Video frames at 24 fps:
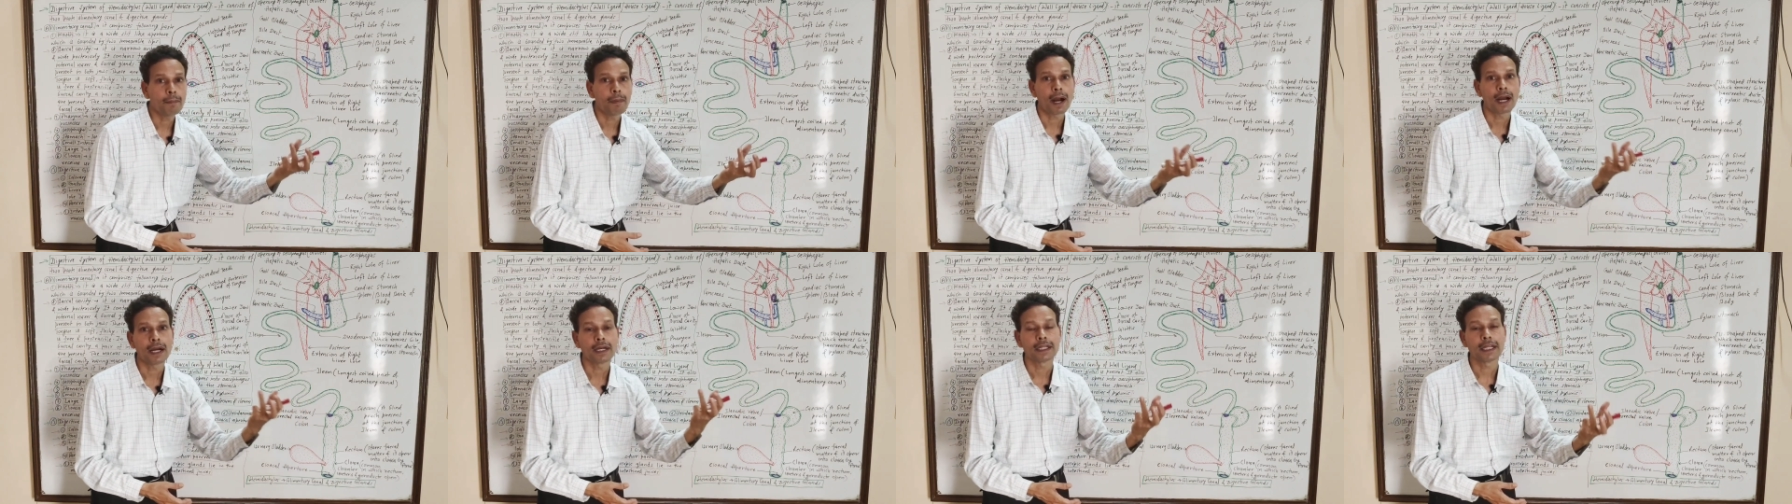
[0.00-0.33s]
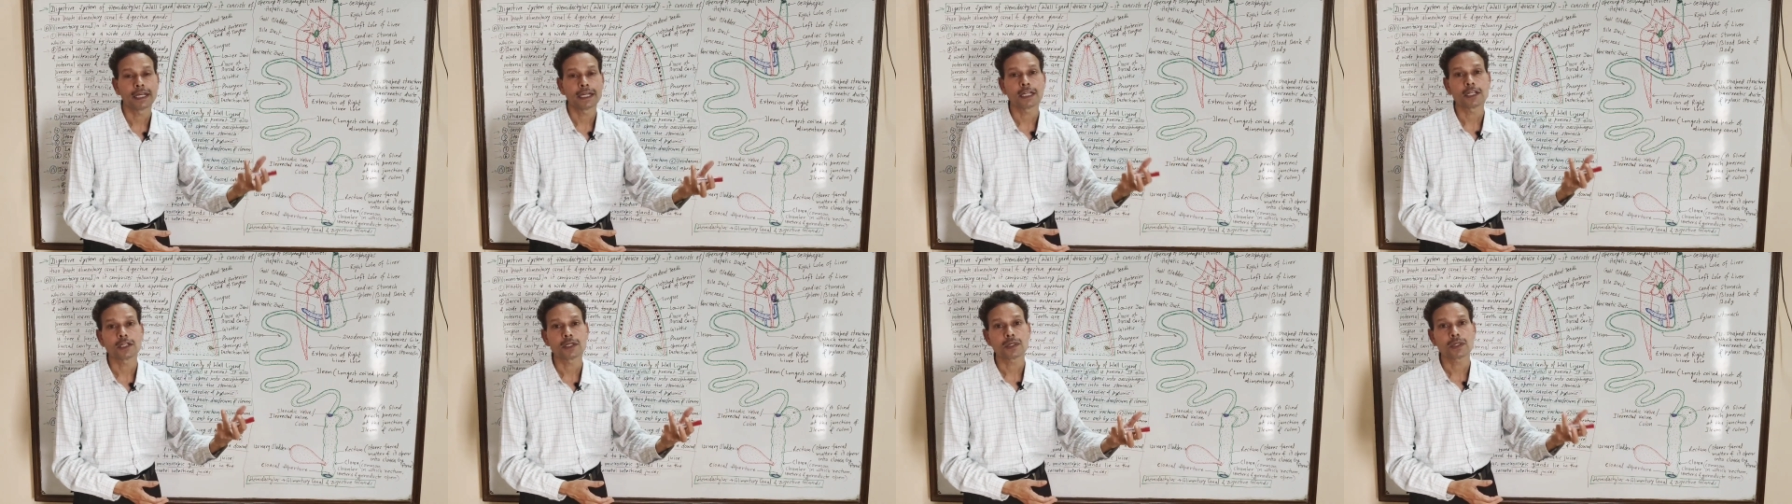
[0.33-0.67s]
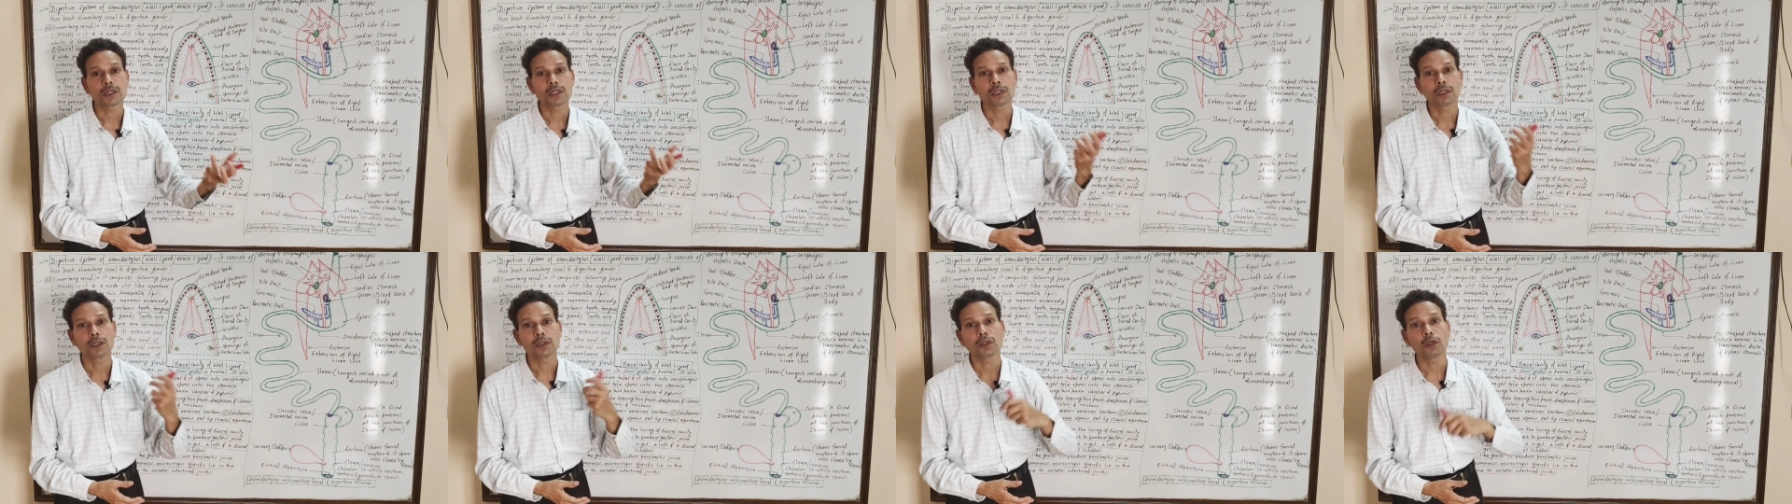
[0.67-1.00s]
part, that
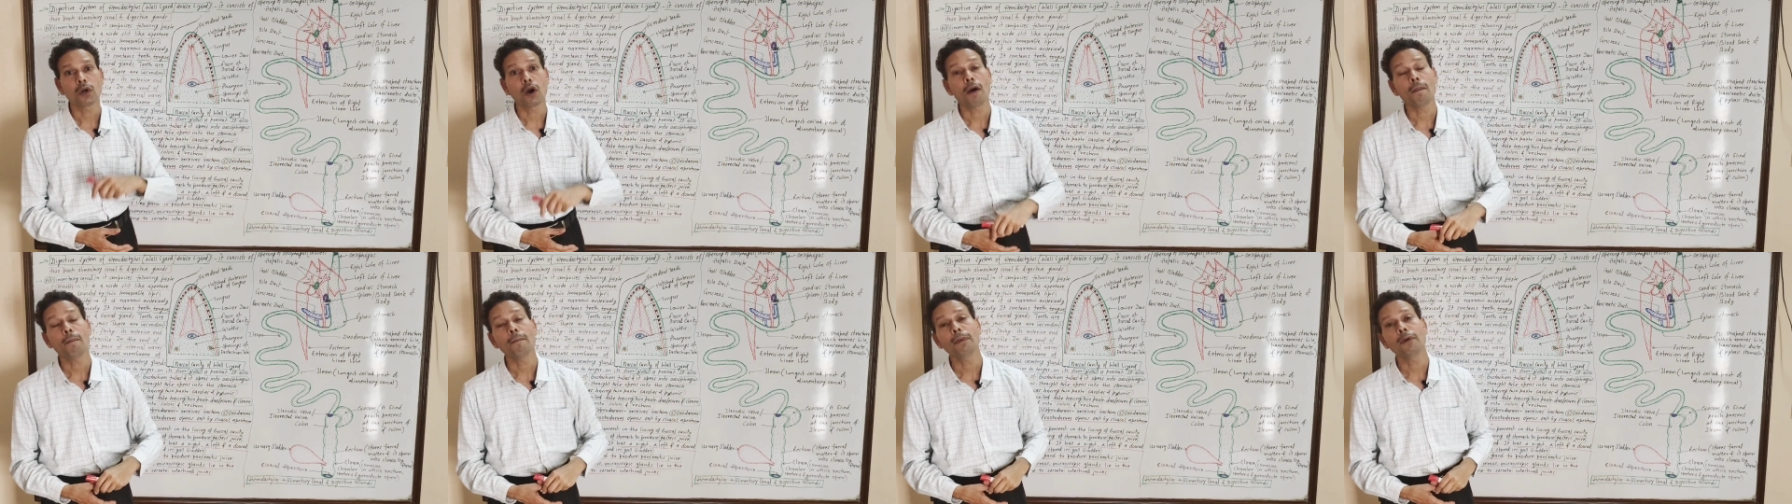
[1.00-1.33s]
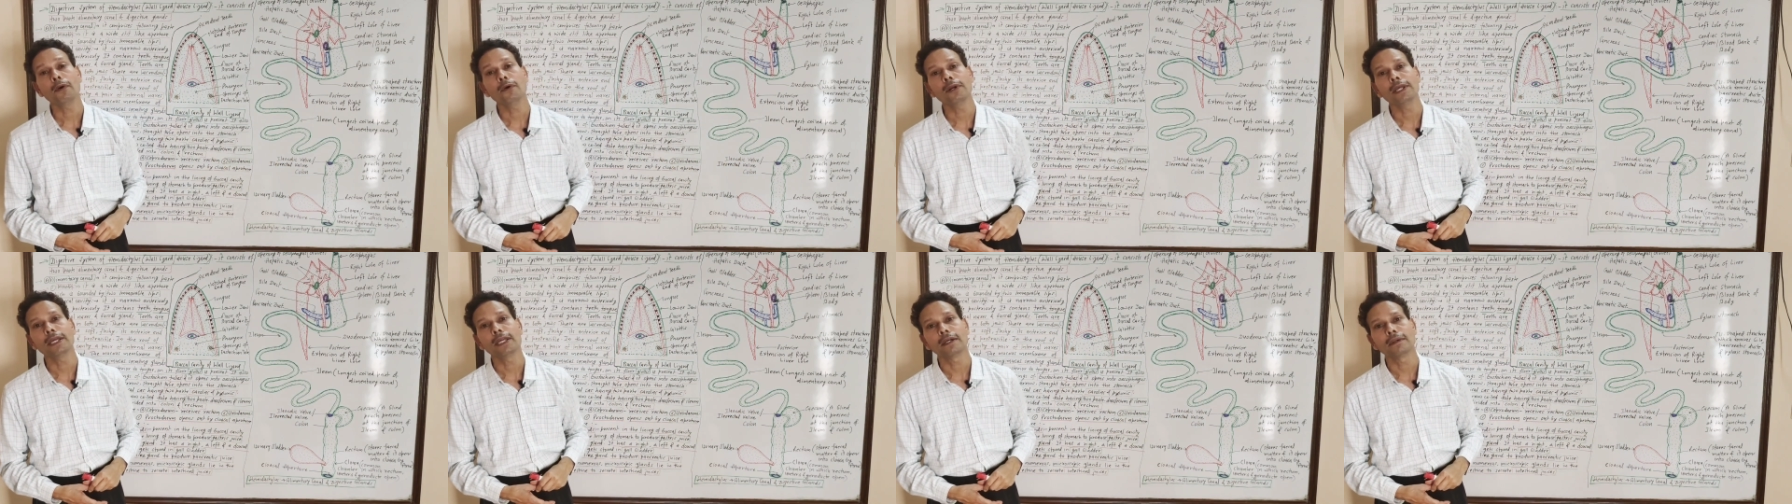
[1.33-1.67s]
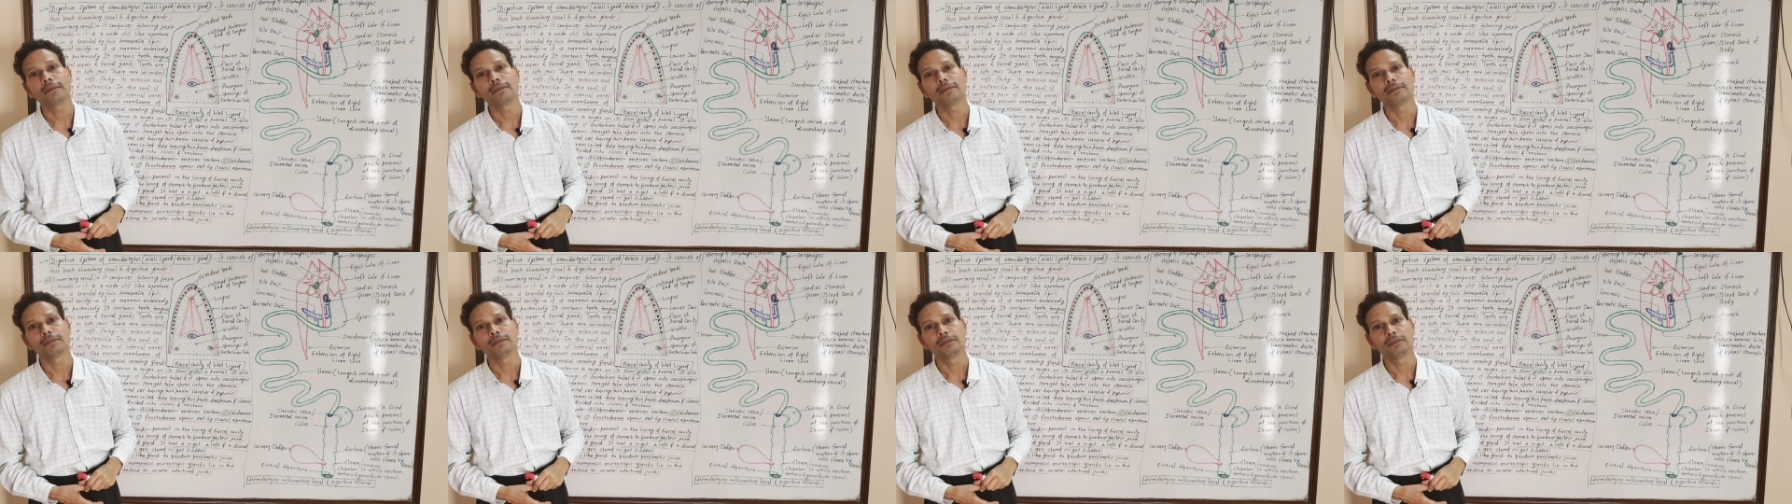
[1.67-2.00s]
is
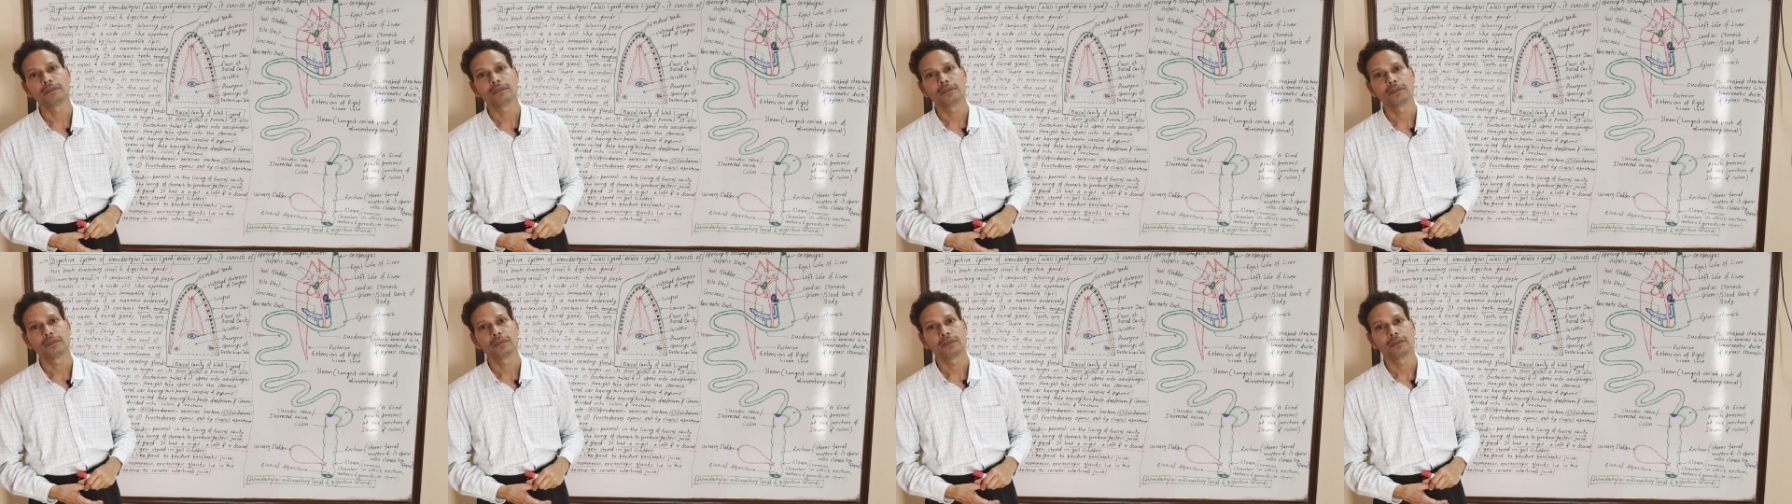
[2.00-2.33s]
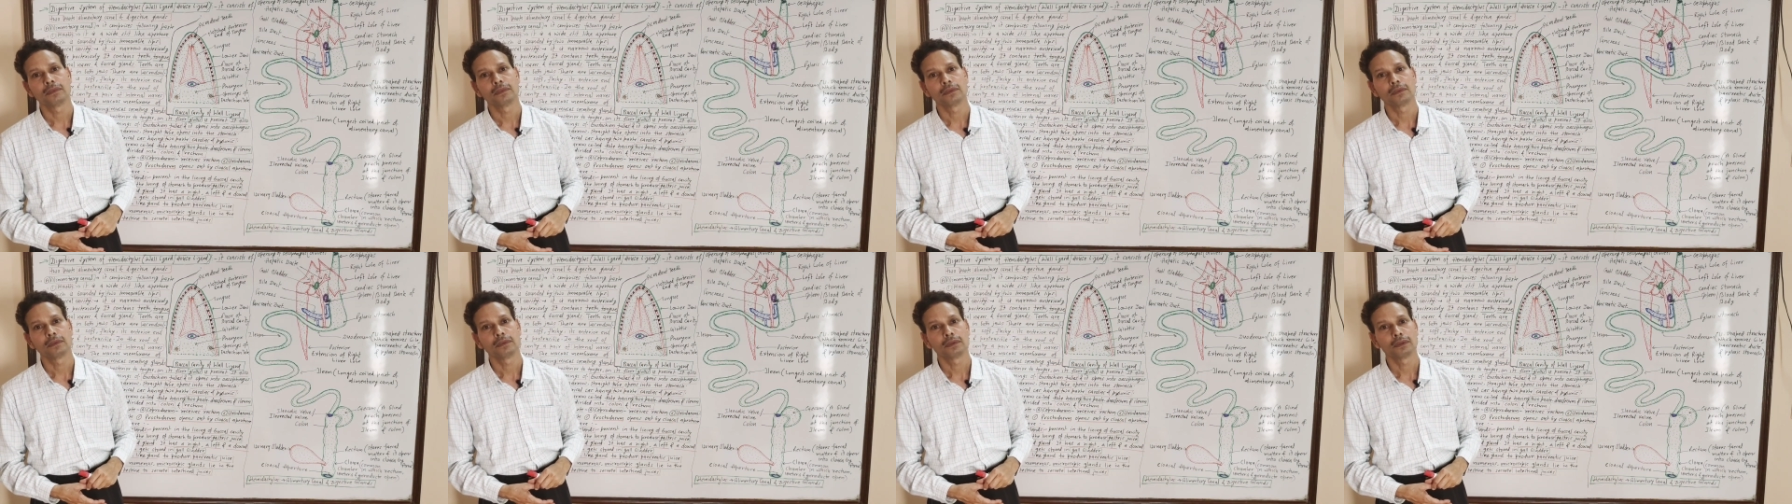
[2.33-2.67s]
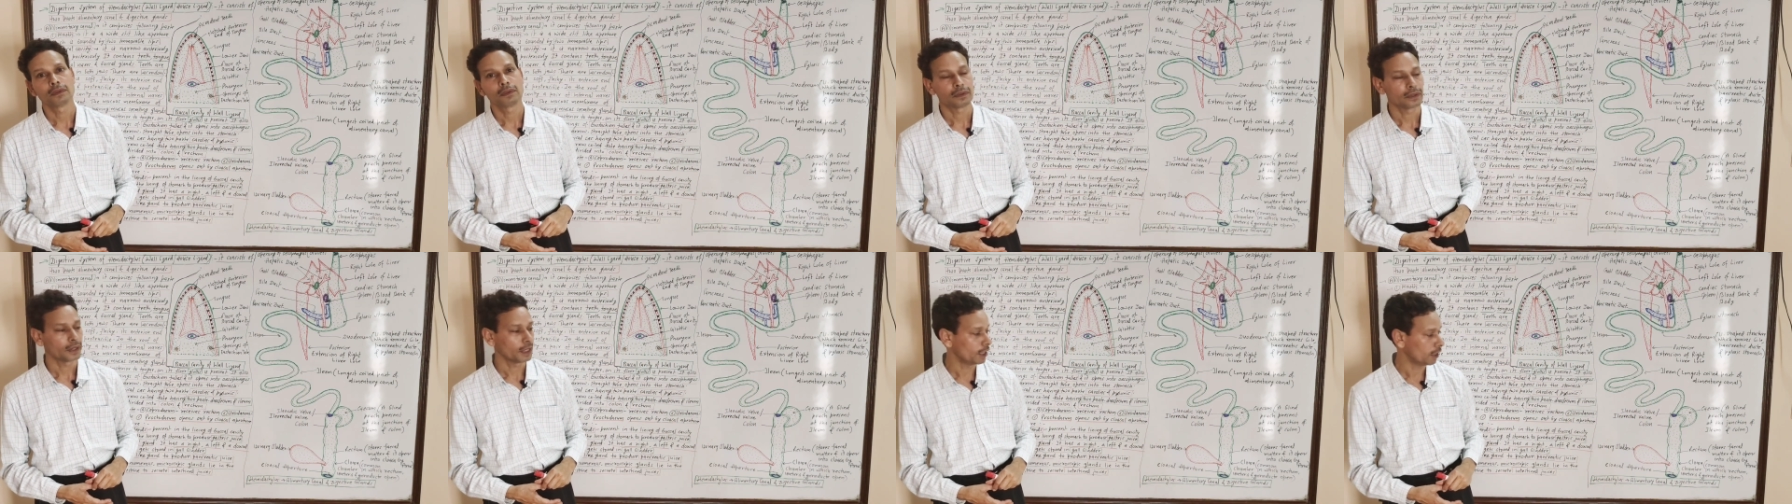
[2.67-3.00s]
coprodium.
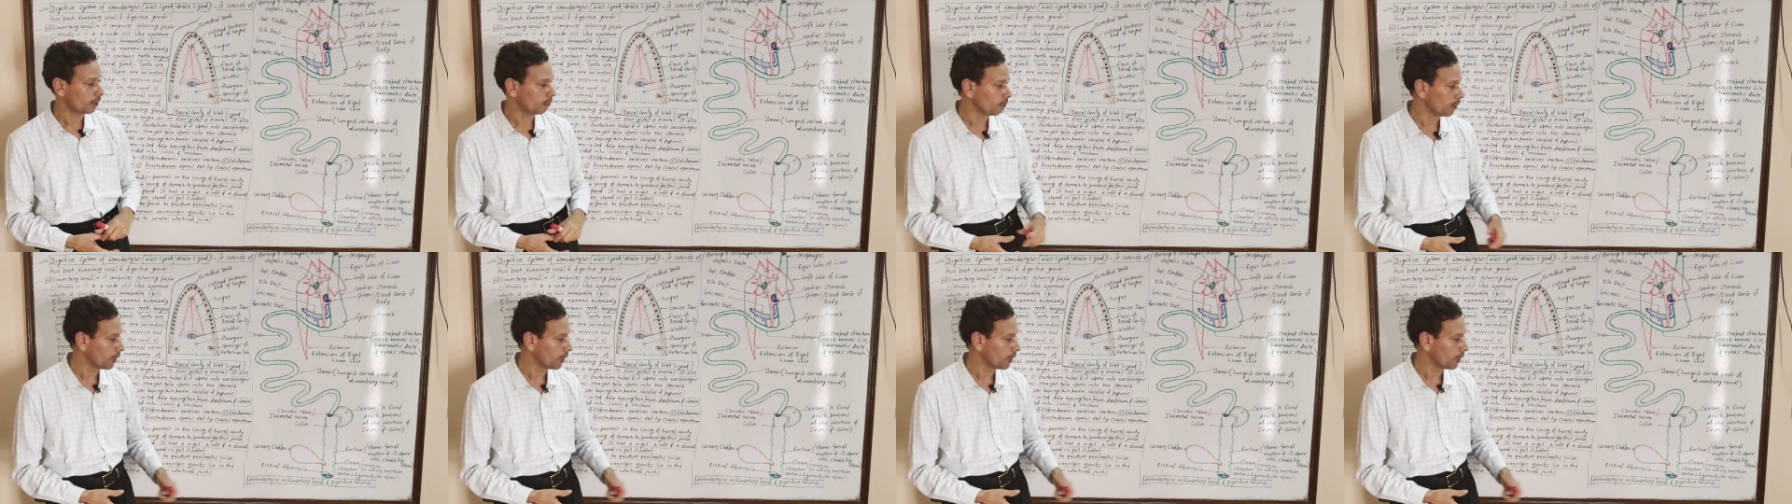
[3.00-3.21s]
It